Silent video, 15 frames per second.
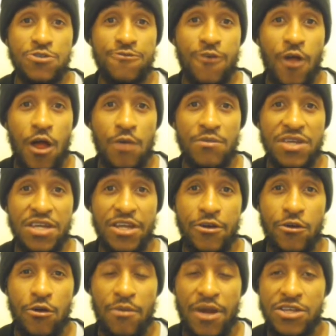follow me here
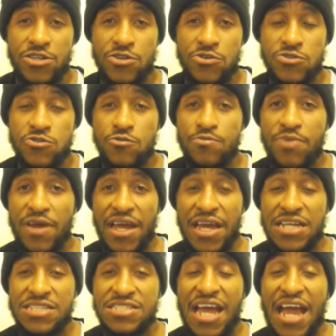on my YouTube
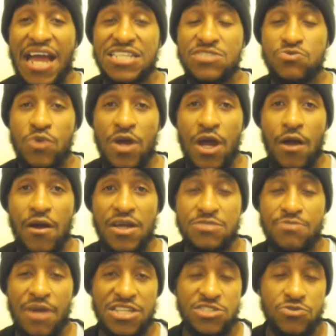page as well as
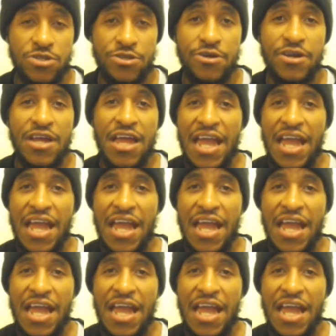my Twitter